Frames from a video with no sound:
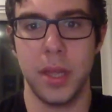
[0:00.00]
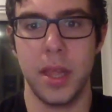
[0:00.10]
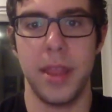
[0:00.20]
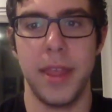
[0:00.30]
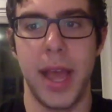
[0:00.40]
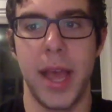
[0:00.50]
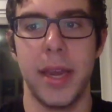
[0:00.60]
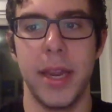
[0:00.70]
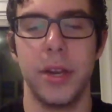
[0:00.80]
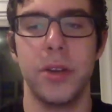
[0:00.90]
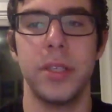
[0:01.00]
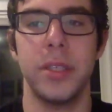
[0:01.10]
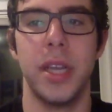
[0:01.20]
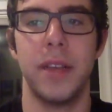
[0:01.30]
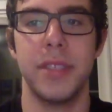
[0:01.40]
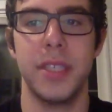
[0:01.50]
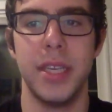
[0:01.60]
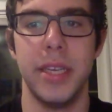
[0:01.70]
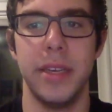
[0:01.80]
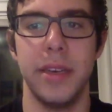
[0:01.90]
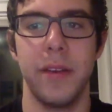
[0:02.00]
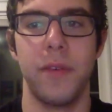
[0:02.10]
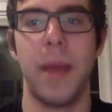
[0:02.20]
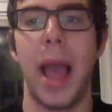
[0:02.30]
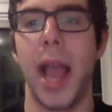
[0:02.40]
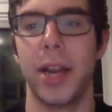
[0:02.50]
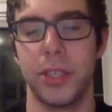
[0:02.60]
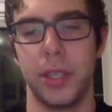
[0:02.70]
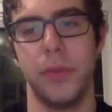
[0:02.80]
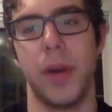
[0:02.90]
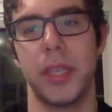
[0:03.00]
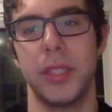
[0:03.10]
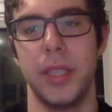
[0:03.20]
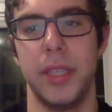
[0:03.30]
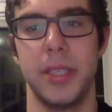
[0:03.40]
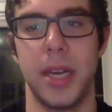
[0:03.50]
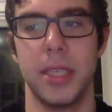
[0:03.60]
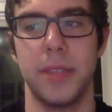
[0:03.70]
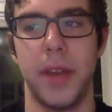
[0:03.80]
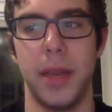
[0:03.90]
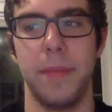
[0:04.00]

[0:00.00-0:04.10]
that it couldn't have seen from actually watching these guys fight.